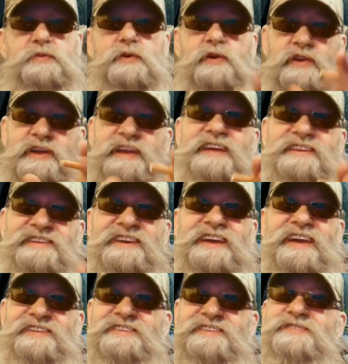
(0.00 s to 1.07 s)
we're going to get
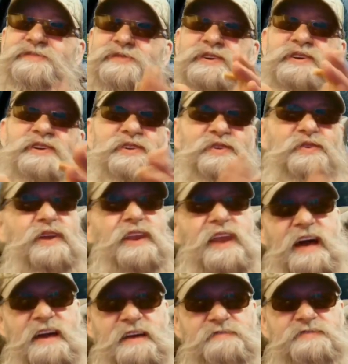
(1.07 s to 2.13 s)
together and we're going to do a
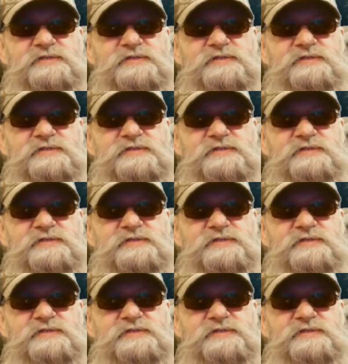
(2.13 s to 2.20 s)
live